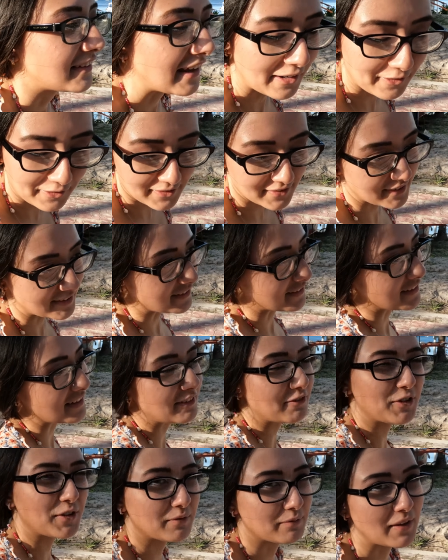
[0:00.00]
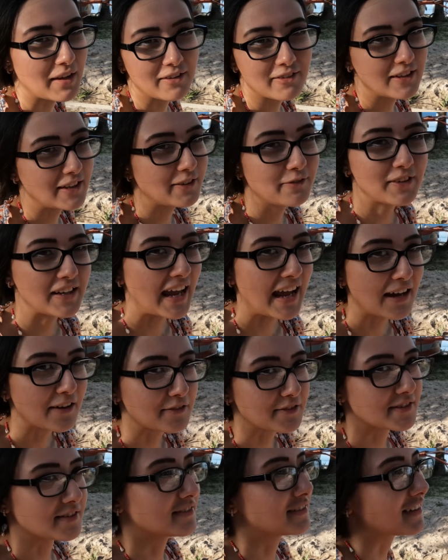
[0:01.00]
Guaranteed. Wow. Even
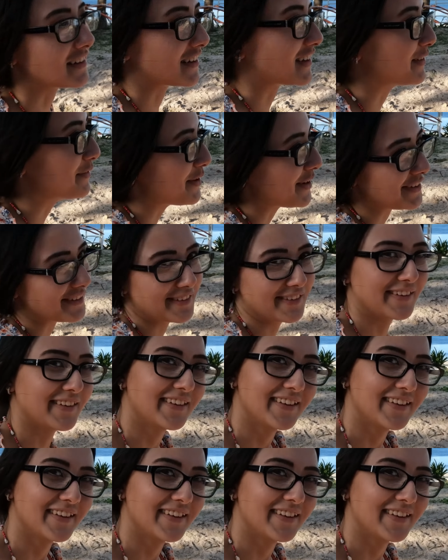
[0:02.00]
cows. Like, come on.